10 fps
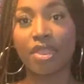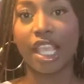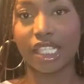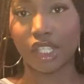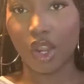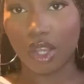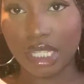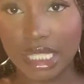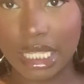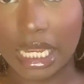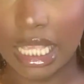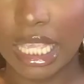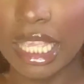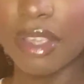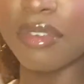It's long
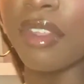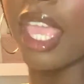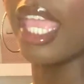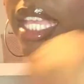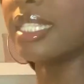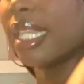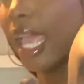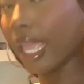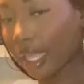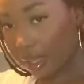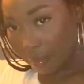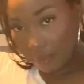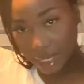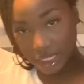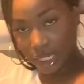sleeve. It's like
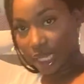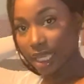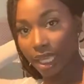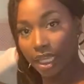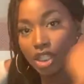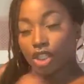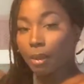midi-ish.